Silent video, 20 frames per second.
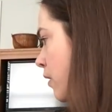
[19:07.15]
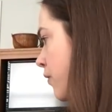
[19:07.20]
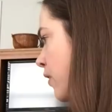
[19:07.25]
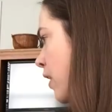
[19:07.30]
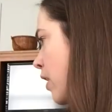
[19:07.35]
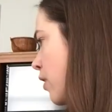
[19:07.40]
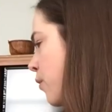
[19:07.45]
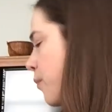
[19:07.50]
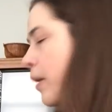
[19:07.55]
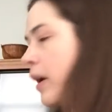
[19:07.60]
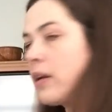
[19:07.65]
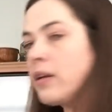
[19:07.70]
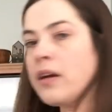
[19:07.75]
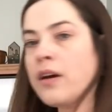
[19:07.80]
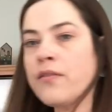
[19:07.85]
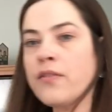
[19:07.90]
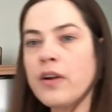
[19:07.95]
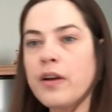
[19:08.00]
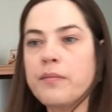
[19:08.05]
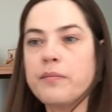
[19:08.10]
I've got her bed
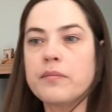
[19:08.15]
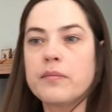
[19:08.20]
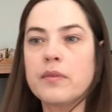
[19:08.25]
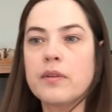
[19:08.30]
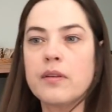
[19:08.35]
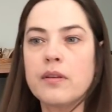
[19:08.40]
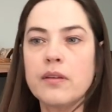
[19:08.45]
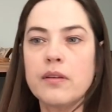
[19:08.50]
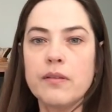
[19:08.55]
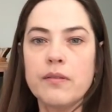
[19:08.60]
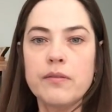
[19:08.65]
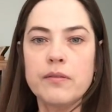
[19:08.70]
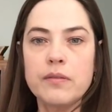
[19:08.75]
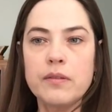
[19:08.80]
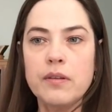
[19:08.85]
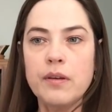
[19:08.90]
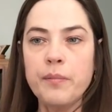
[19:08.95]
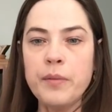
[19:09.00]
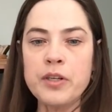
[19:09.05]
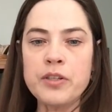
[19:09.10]
covered up.
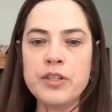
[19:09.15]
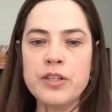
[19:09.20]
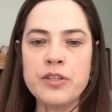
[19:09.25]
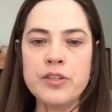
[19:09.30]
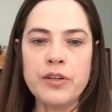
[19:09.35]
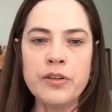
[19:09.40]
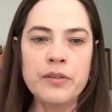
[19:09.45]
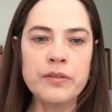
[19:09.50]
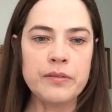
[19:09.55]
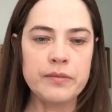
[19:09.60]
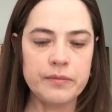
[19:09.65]
Come here, Ginger.